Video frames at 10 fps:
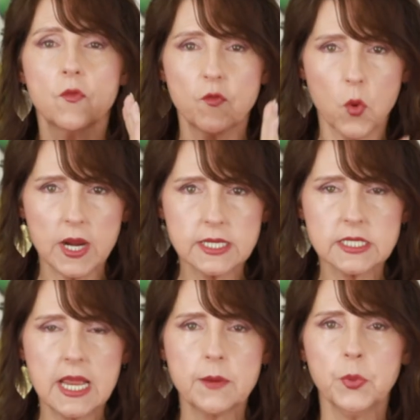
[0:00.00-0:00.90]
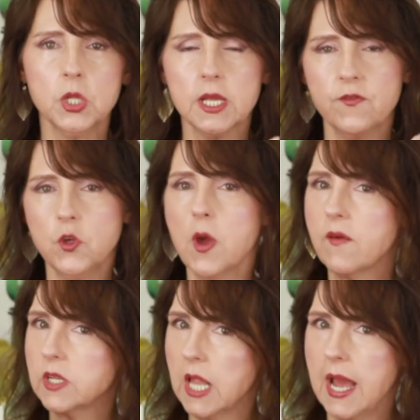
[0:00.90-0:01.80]
For example, if you
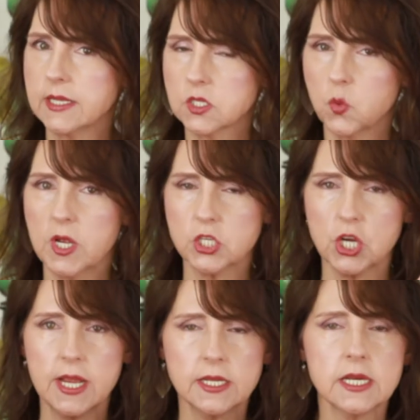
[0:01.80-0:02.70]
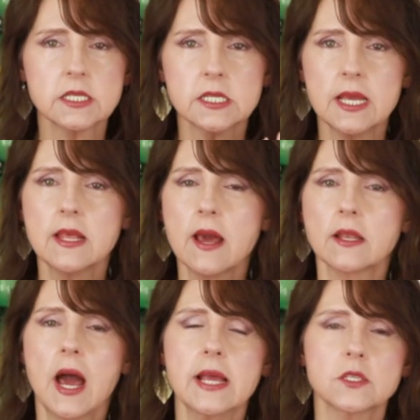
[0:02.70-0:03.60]
have a light switch, and let's say that
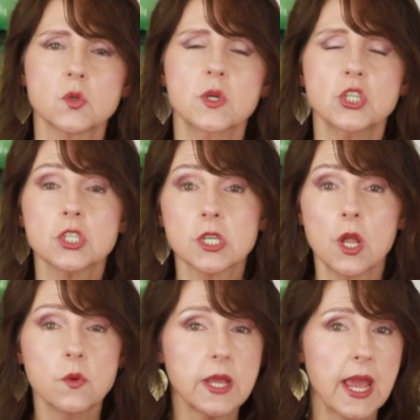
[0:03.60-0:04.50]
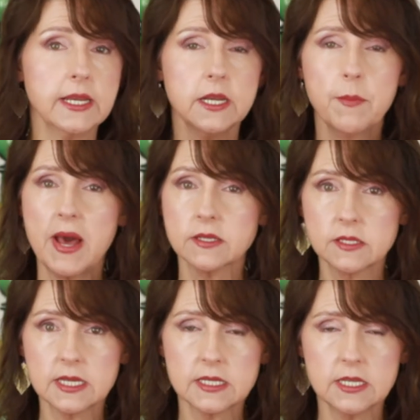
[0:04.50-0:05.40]
light switch is located about
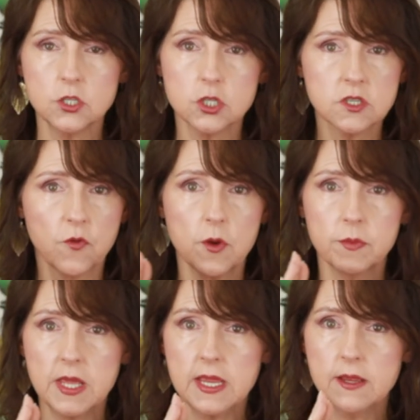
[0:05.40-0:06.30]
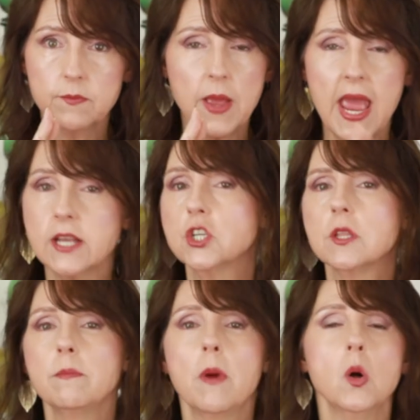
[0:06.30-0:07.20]
6 inches from the edge of
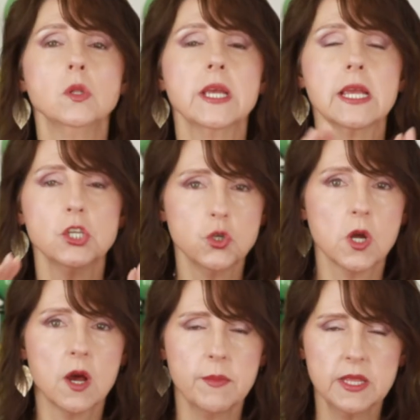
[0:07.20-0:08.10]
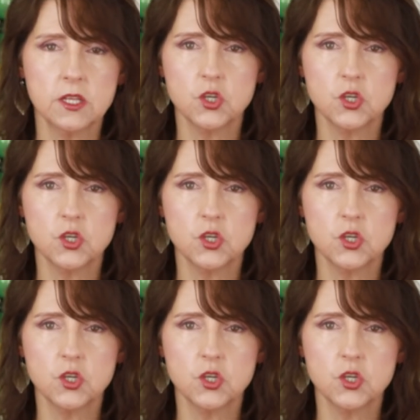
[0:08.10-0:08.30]
the molding as you come in the